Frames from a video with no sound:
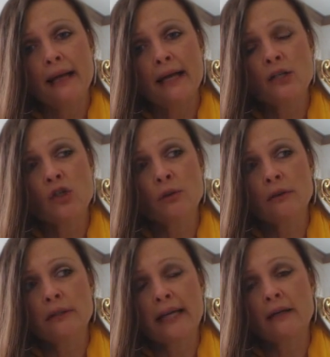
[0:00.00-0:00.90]
And
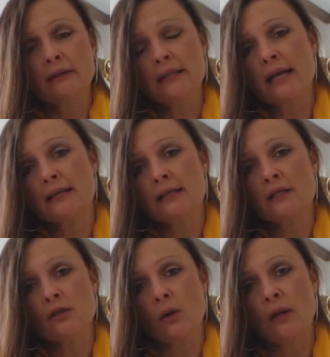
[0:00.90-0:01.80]
sooner or later, it takes
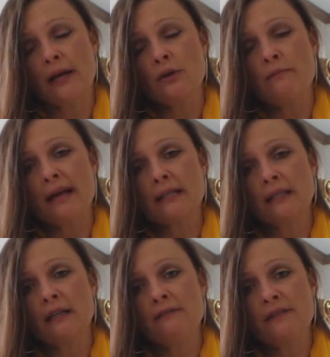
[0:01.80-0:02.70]
its toll on you
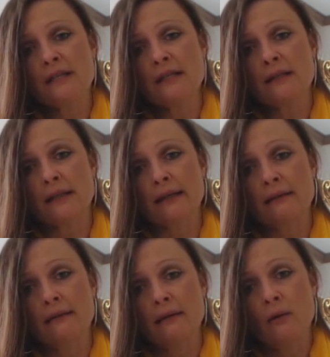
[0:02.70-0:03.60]
mentally and physically,
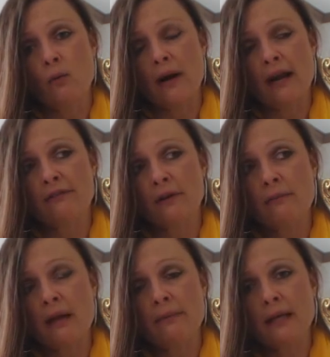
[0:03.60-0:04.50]
whatever it
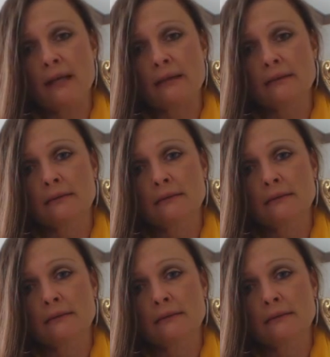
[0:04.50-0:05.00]
may be.